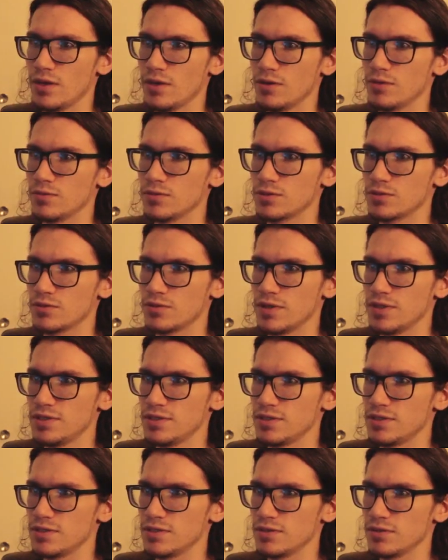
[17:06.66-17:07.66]
What's crazy
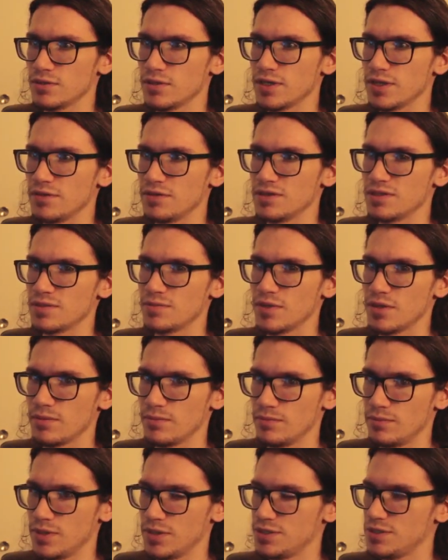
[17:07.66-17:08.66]
just looking at this, I'm not
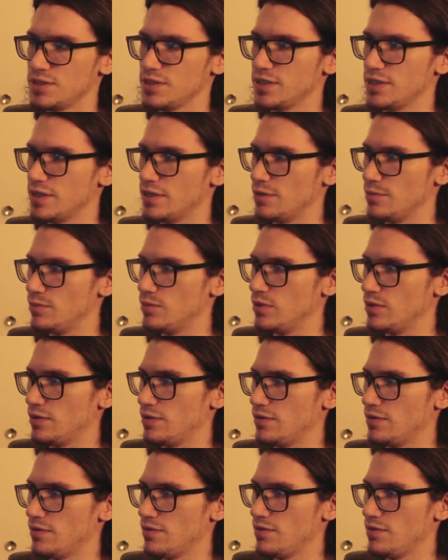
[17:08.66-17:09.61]
benching yet, but